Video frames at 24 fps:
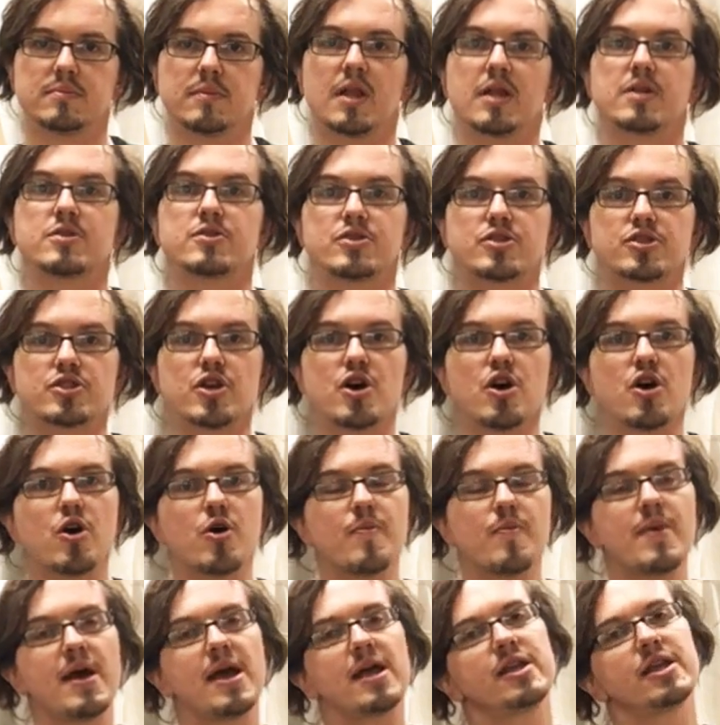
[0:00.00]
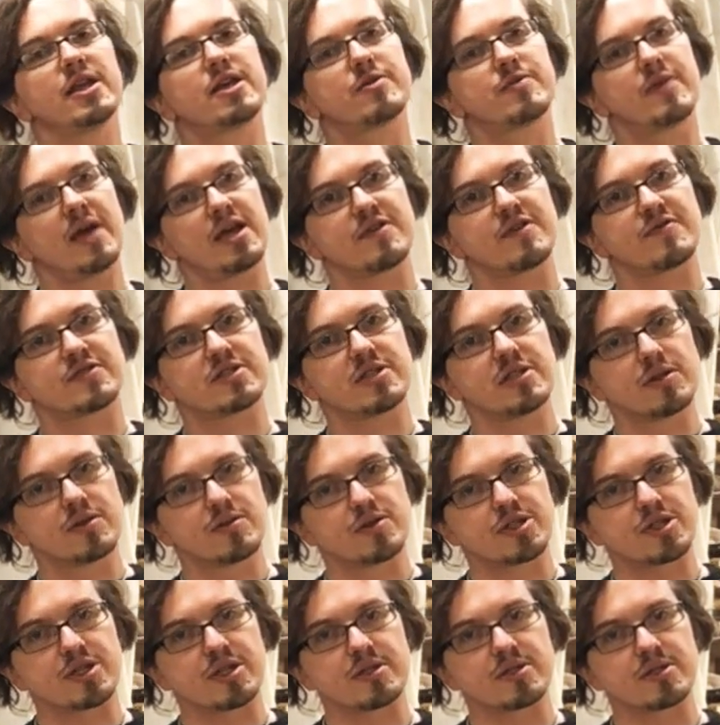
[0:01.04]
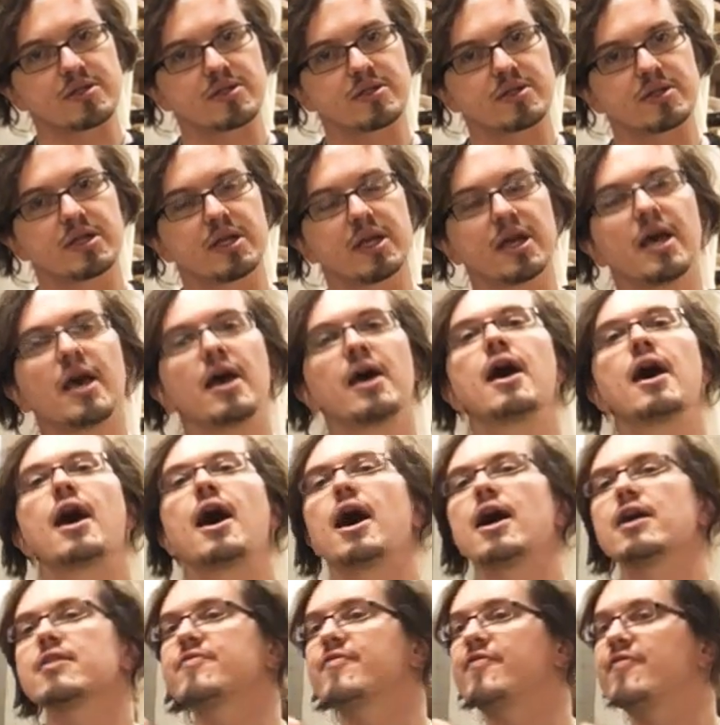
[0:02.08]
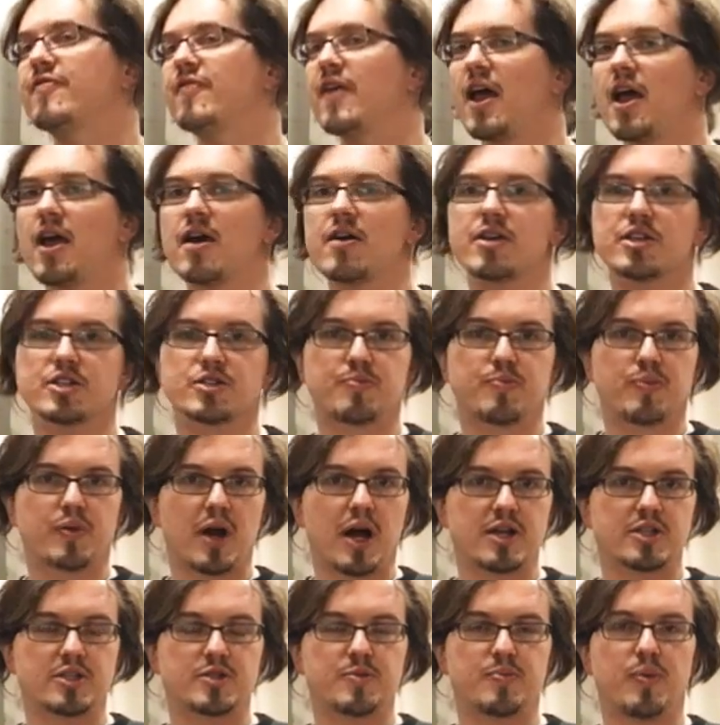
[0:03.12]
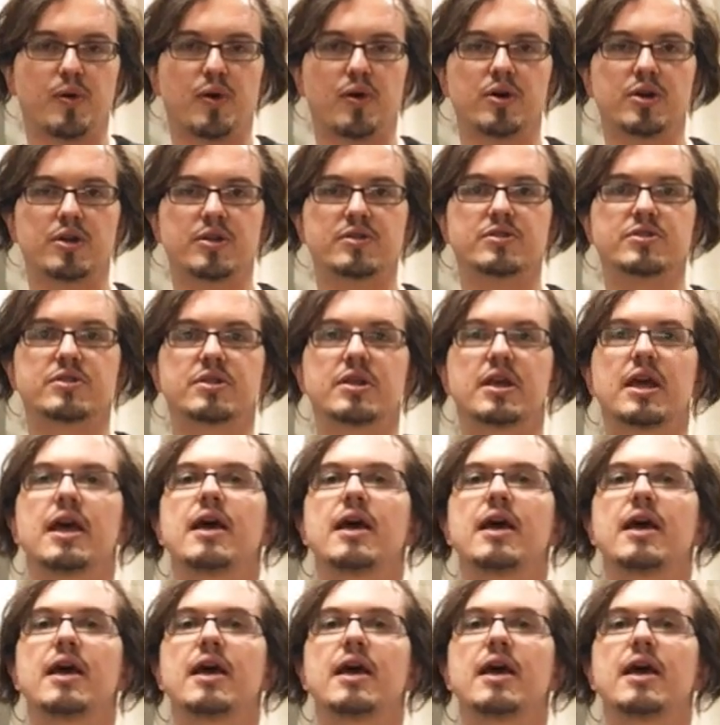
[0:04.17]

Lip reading: So many creative solutions at various price points.